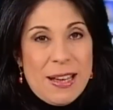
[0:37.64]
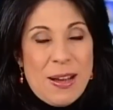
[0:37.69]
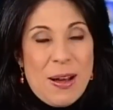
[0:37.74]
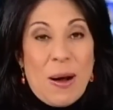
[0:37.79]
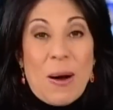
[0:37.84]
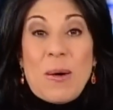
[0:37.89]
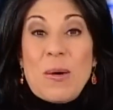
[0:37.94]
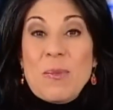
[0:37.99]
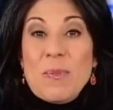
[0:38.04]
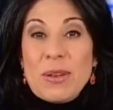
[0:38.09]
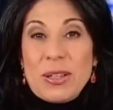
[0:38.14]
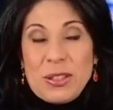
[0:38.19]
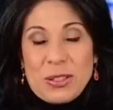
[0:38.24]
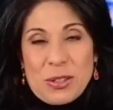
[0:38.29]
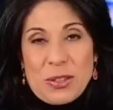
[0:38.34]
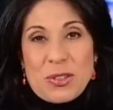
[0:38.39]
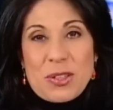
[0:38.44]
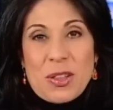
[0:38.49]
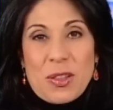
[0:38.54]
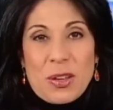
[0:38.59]
Home
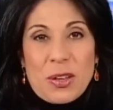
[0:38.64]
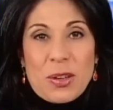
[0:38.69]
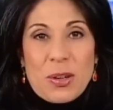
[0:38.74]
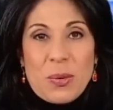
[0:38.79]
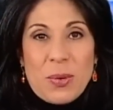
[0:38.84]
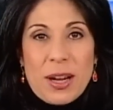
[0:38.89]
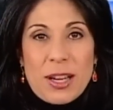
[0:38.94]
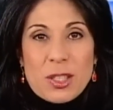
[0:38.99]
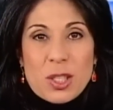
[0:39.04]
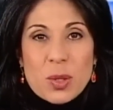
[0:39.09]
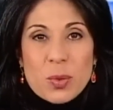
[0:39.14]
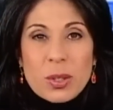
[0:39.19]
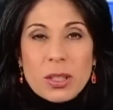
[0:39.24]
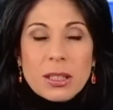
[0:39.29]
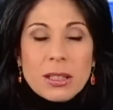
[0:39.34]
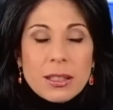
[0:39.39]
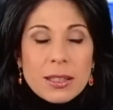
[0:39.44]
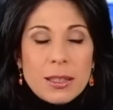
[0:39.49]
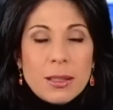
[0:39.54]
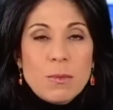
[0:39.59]
builders in the U S are a
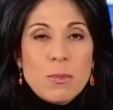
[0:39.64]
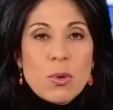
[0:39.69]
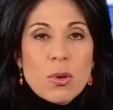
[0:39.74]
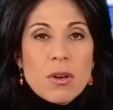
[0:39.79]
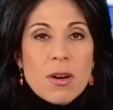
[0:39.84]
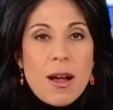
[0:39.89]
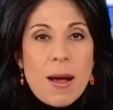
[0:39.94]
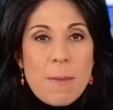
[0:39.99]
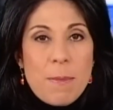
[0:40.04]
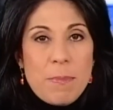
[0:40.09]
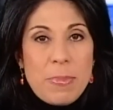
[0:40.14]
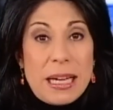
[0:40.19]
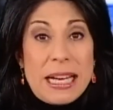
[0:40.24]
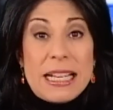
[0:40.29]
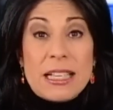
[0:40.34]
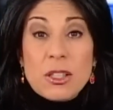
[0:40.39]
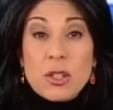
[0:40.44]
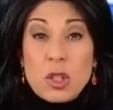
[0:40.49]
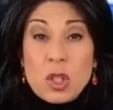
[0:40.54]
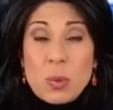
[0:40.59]
little more
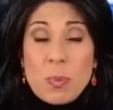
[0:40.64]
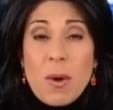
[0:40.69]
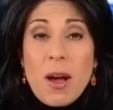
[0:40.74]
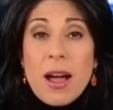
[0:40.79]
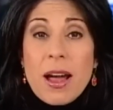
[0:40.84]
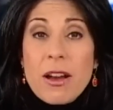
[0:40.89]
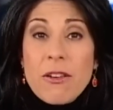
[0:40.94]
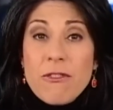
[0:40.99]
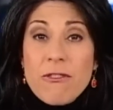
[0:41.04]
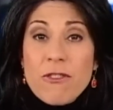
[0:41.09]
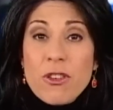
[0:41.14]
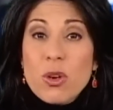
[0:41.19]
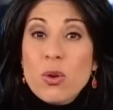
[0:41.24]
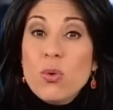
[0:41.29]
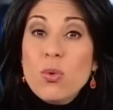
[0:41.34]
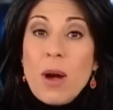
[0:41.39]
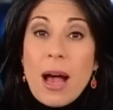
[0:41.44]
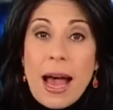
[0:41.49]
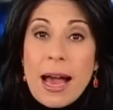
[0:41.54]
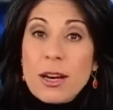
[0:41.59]
upbeat despite
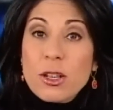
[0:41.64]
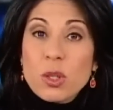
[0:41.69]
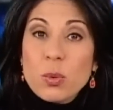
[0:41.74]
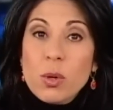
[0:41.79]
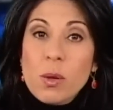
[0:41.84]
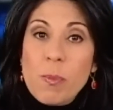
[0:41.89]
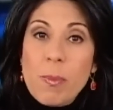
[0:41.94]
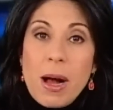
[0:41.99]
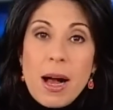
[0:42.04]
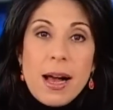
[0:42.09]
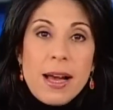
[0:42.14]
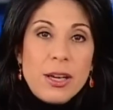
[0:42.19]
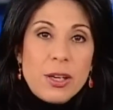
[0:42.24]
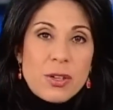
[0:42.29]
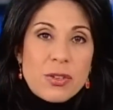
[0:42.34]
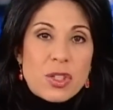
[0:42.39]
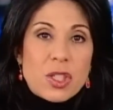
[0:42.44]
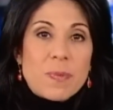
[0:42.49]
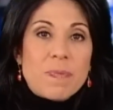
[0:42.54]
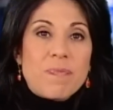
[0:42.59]
few actual
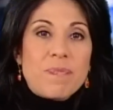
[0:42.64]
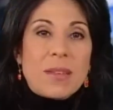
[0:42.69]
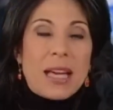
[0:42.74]
buyers.